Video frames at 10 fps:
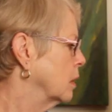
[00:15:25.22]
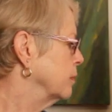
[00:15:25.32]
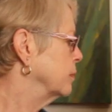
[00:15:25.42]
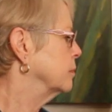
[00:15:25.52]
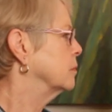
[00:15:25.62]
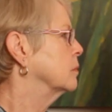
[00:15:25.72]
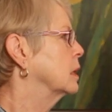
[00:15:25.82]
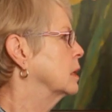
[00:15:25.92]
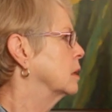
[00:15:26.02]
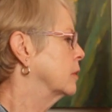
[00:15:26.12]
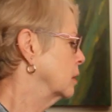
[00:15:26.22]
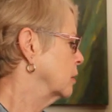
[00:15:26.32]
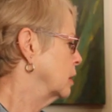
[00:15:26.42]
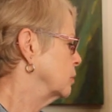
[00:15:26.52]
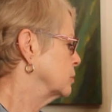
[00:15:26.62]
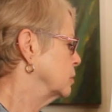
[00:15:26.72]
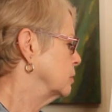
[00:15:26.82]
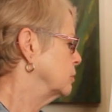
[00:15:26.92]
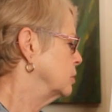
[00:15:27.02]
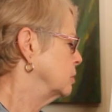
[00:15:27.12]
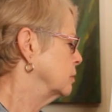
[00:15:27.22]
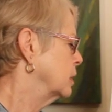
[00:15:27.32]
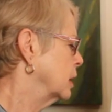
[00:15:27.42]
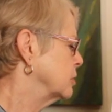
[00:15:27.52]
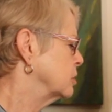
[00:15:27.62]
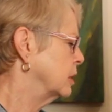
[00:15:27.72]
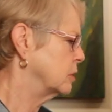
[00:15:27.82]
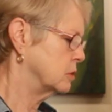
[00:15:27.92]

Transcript: I think that will sort of do, and I can start to